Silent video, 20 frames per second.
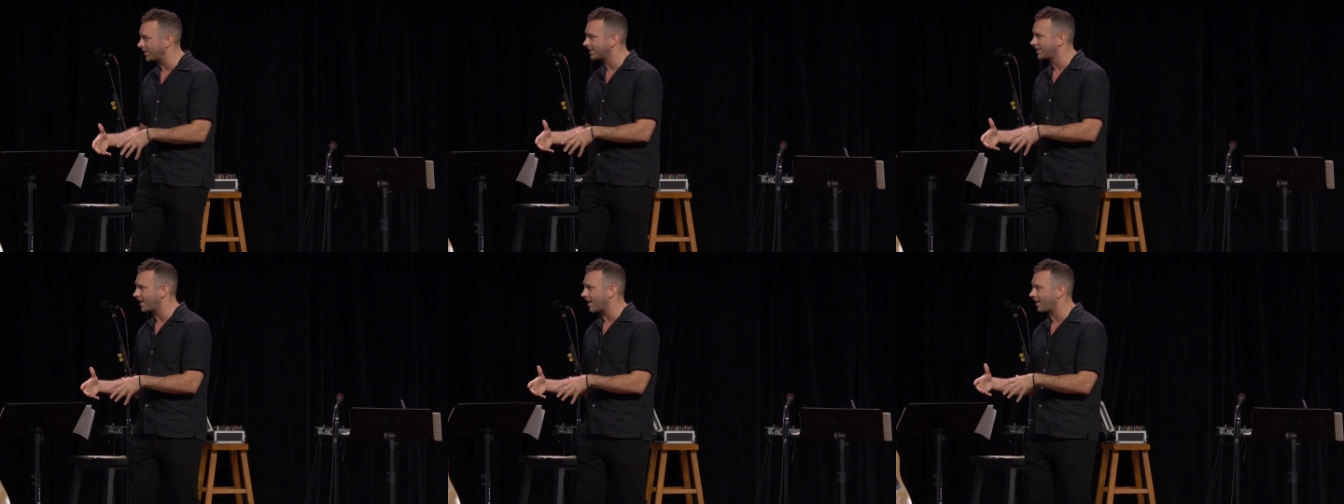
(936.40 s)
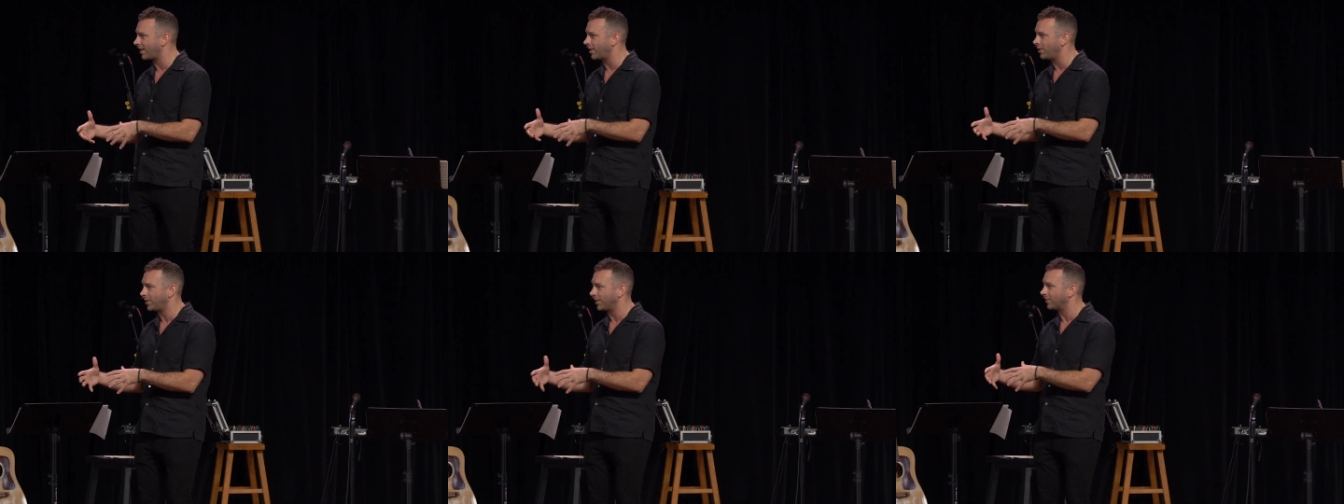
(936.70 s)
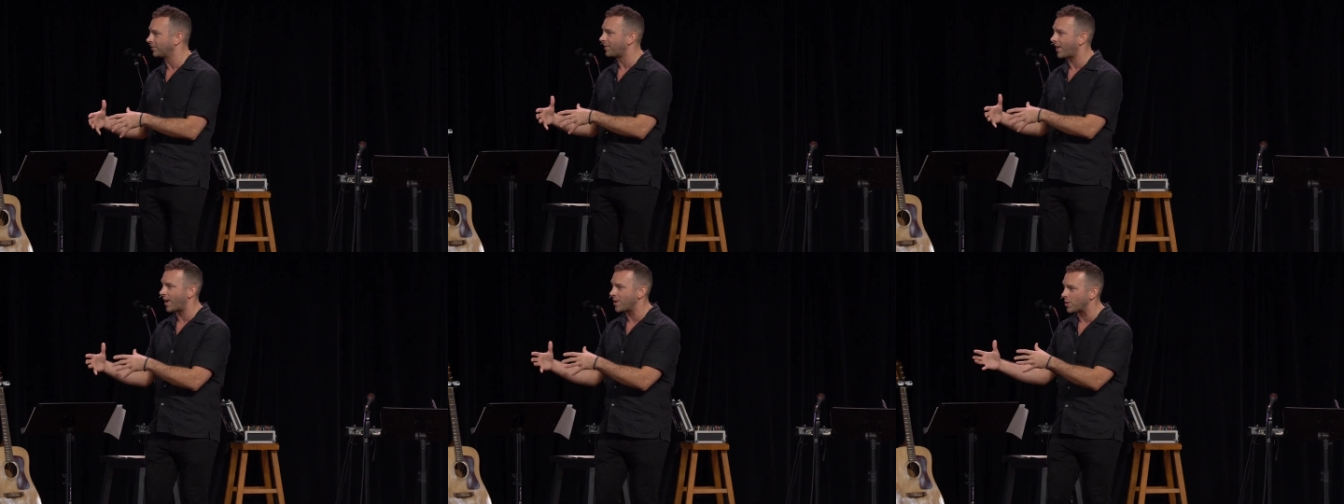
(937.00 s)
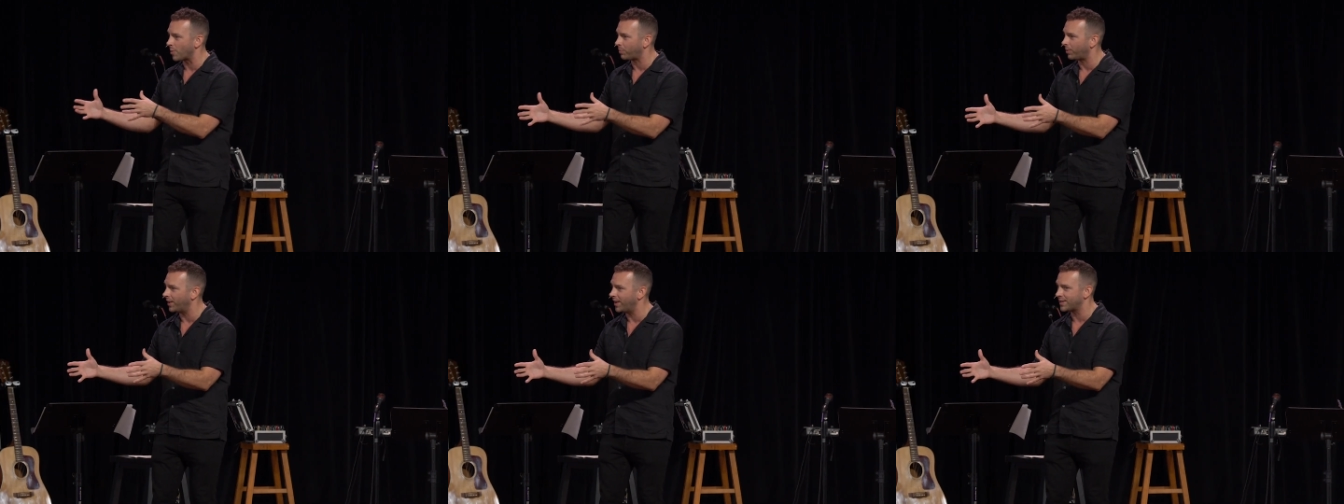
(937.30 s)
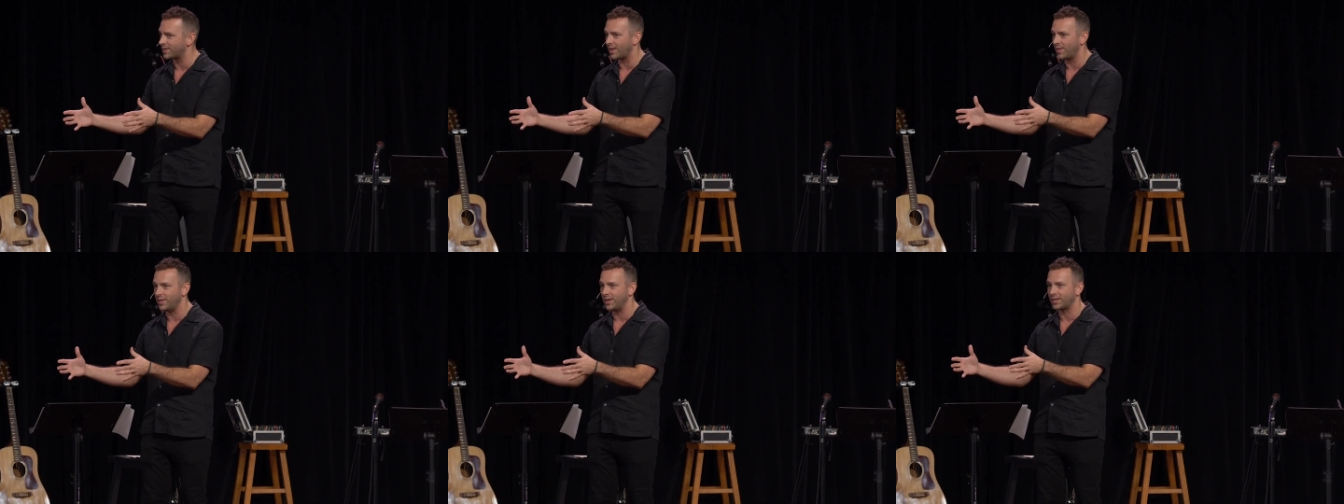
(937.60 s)
is down and you can find your
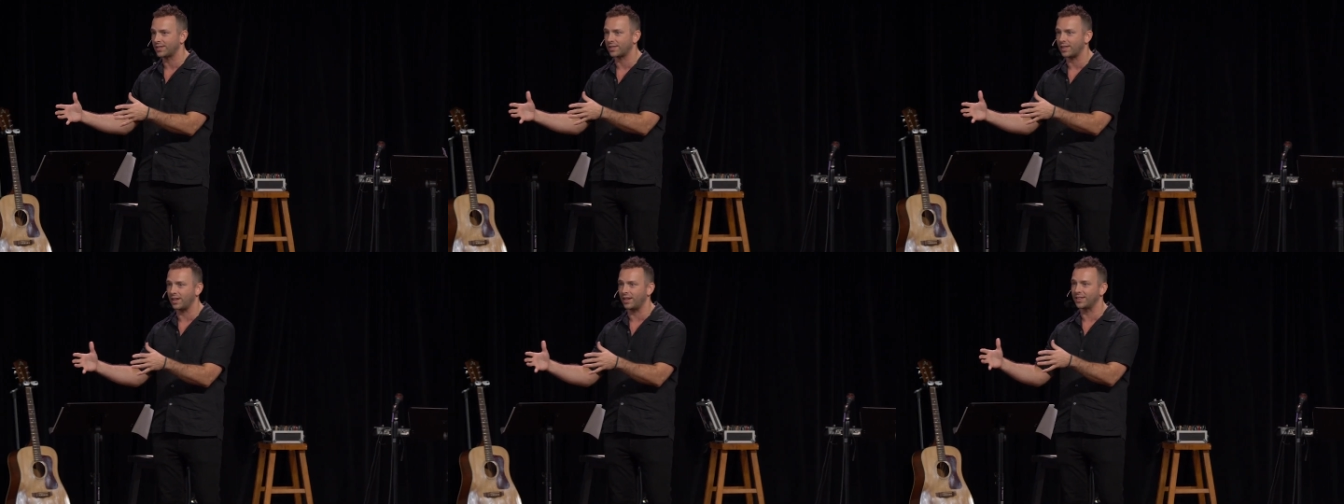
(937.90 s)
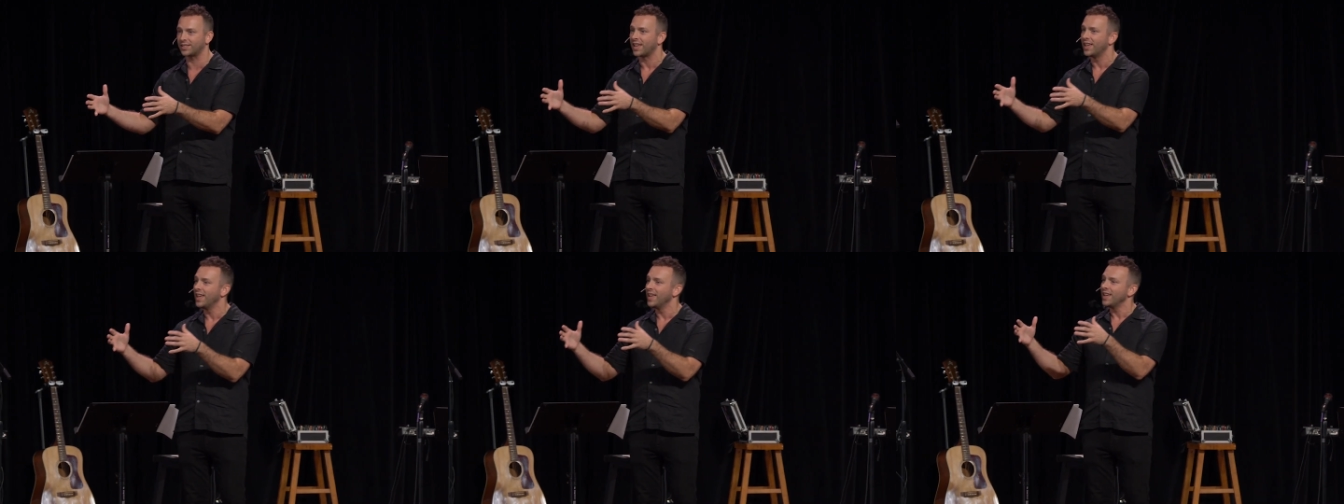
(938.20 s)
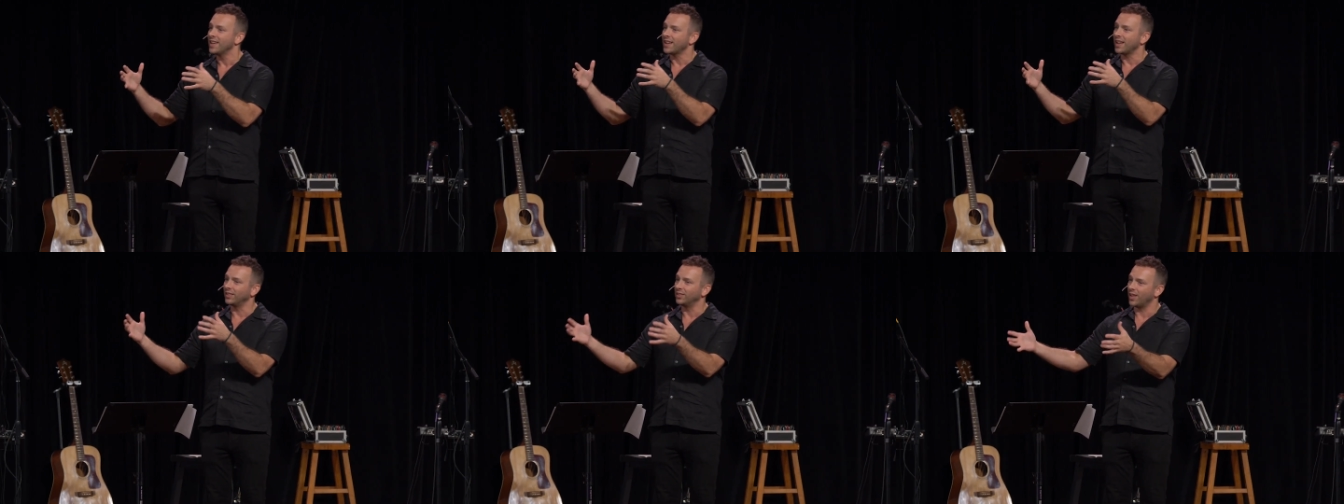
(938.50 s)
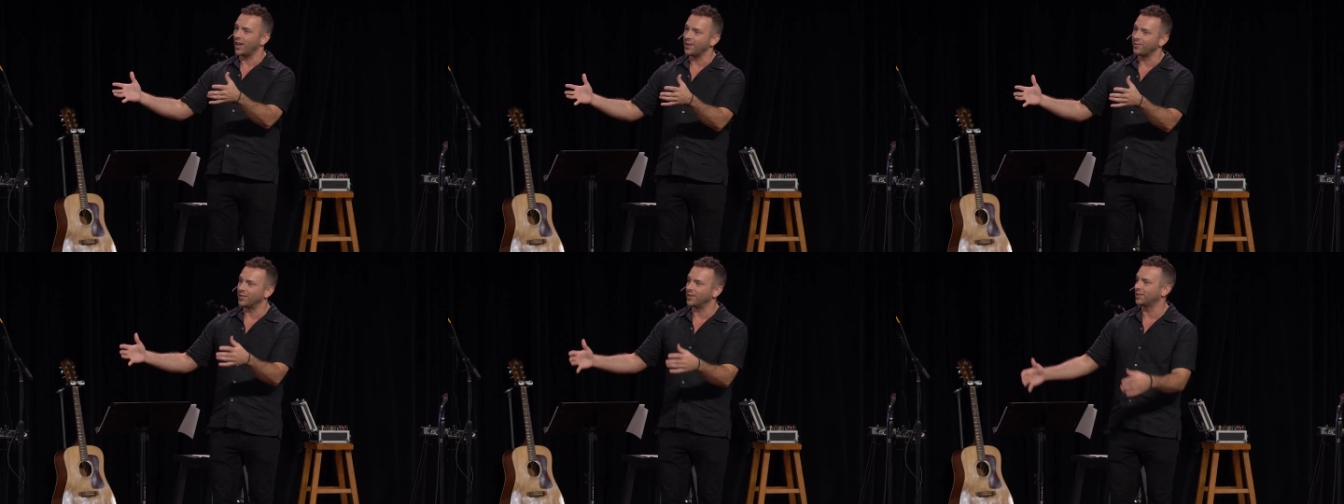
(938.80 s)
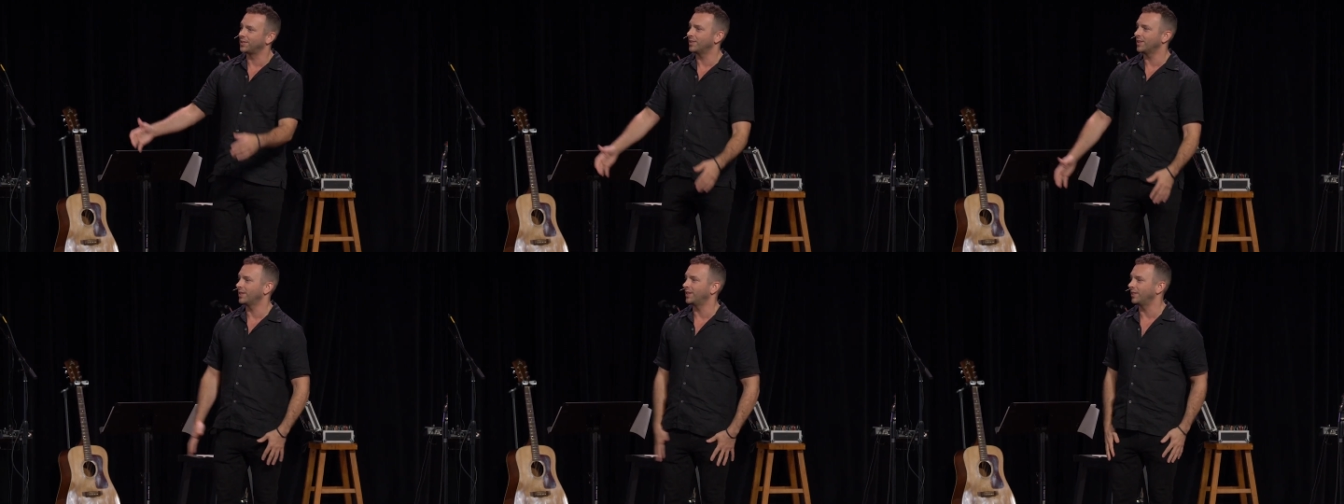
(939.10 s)
place in these things and life
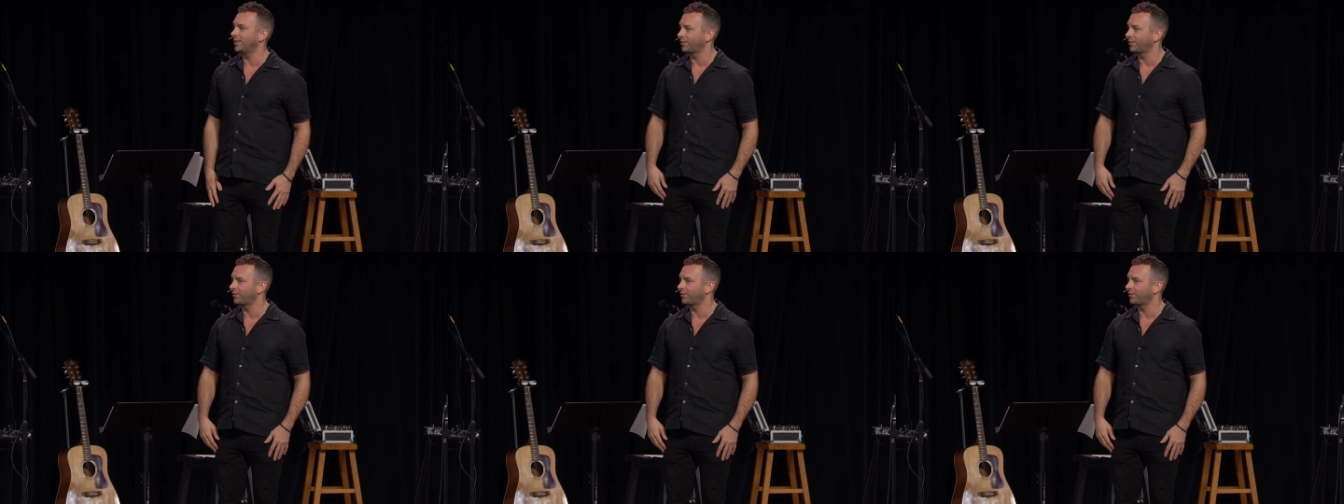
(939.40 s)
is good.